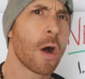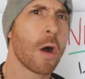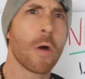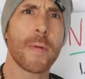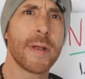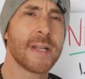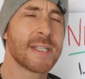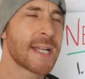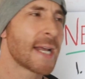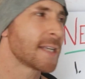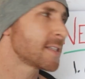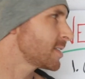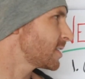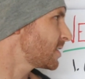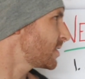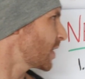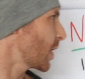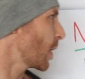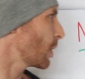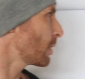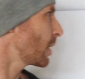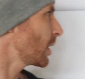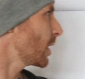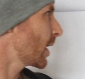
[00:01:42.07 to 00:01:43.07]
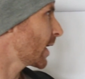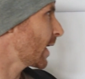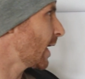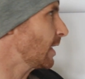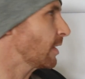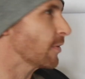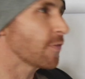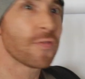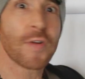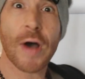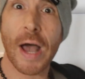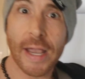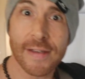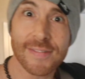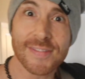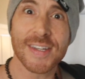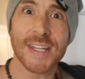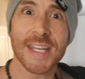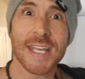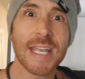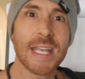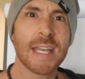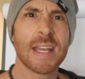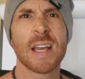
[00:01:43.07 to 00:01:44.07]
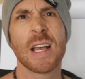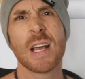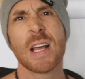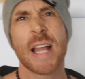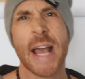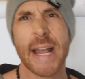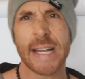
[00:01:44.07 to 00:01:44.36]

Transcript: always necessarily like into 5D